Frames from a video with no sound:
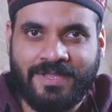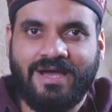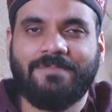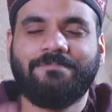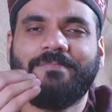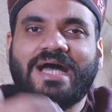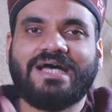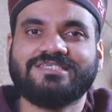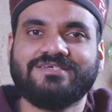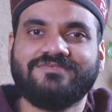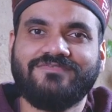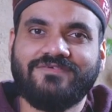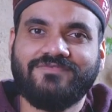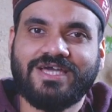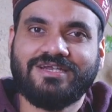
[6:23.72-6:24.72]
A
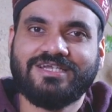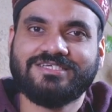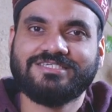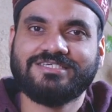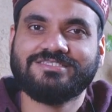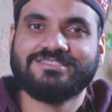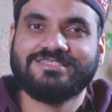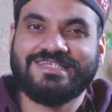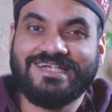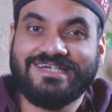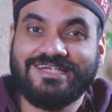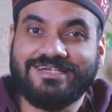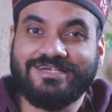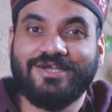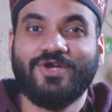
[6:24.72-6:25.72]
passive awareness is
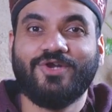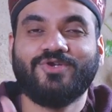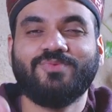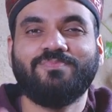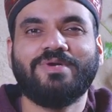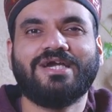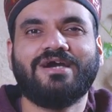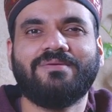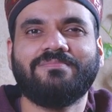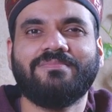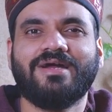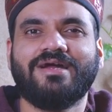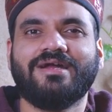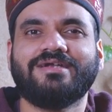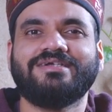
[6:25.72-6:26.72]
needed to
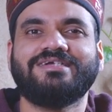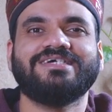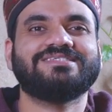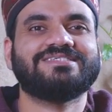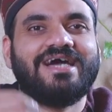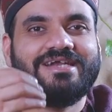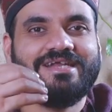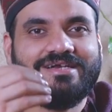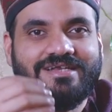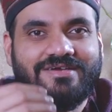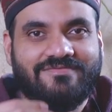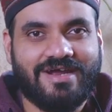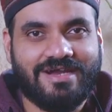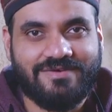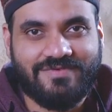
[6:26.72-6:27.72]
become
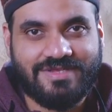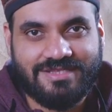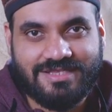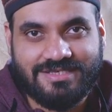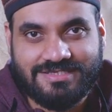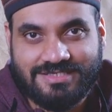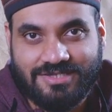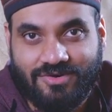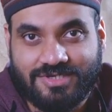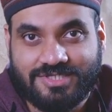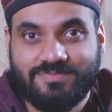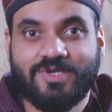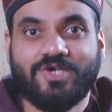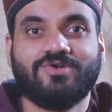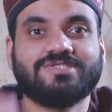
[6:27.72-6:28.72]
disidentified with these
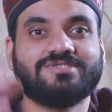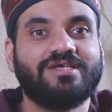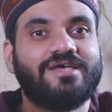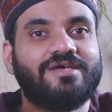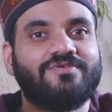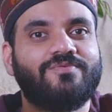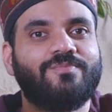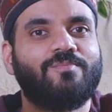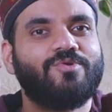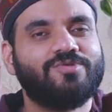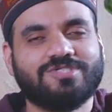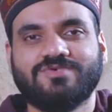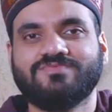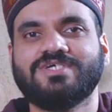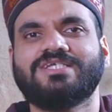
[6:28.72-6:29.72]
thoughts, because
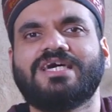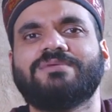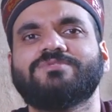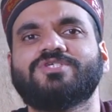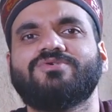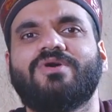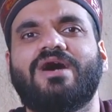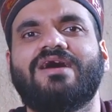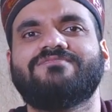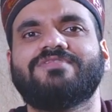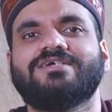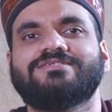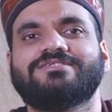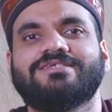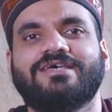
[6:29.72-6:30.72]
most of the times you have
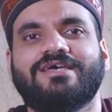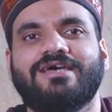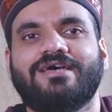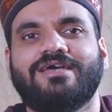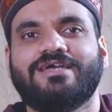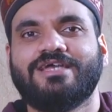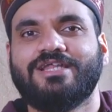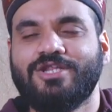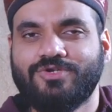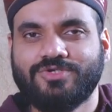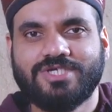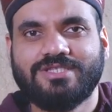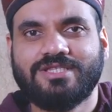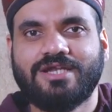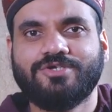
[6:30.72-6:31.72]
this
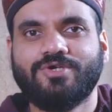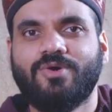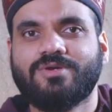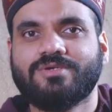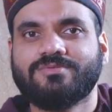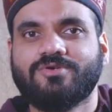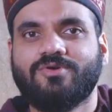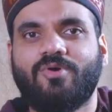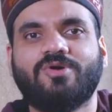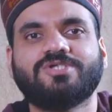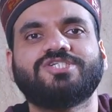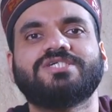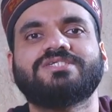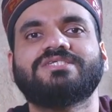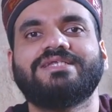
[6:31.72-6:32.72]
illusion that you are
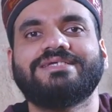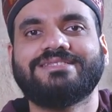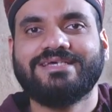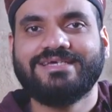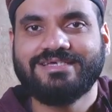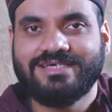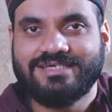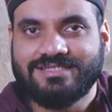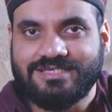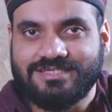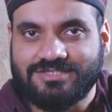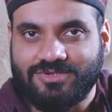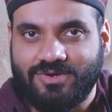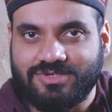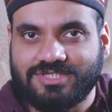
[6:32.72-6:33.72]
consciously thinking
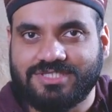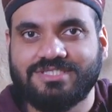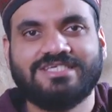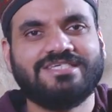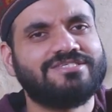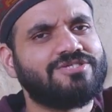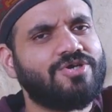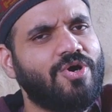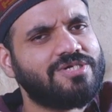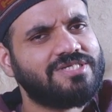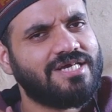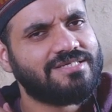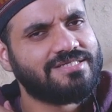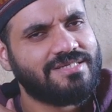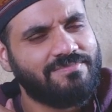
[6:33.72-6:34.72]
these thoughts. These
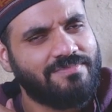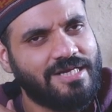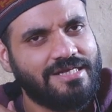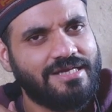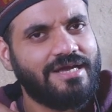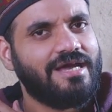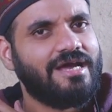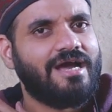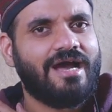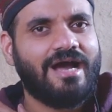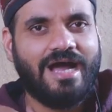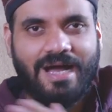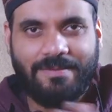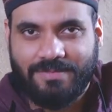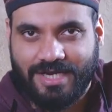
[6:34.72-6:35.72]
thoughts are simply
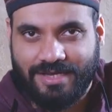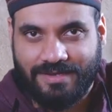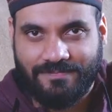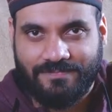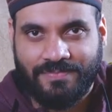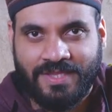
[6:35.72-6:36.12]
happening.